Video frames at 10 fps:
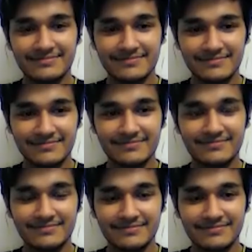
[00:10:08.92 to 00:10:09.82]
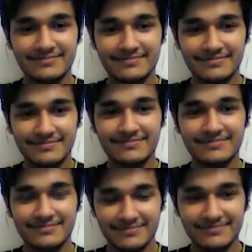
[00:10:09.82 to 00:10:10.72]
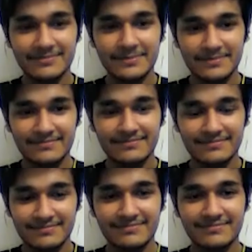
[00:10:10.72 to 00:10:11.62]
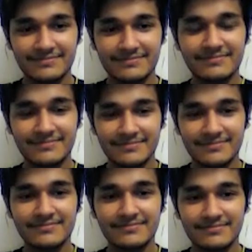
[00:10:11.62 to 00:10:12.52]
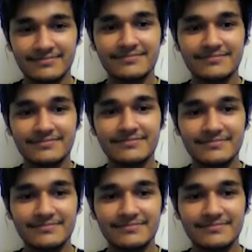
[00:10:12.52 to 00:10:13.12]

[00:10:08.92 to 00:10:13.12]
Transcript: (not speaking)